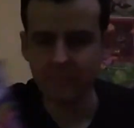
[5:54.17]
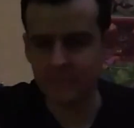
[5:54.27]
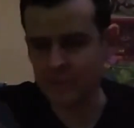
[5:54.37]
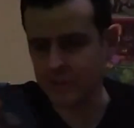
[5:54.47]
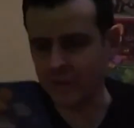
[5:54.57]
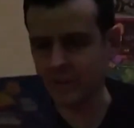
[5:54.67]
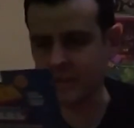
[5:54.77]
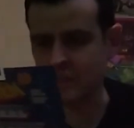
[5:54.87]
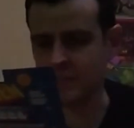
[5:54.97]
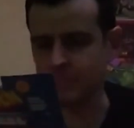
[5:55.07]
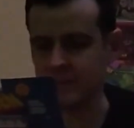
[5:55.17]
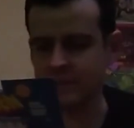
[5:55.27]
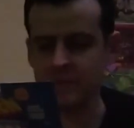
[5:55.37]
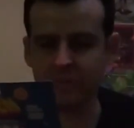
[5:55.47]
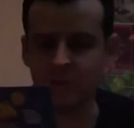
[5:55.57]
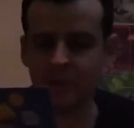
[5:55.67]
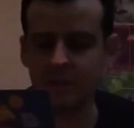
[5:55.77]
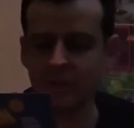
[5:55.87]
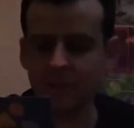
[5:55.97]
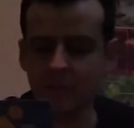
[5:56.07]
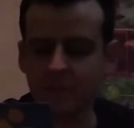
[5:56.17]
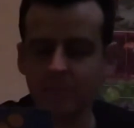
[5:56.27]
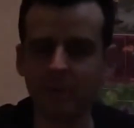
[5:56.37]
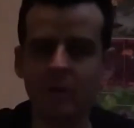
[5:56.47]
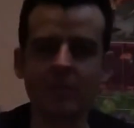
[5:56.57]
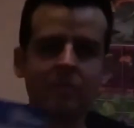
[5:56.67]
So the only expensive one, part of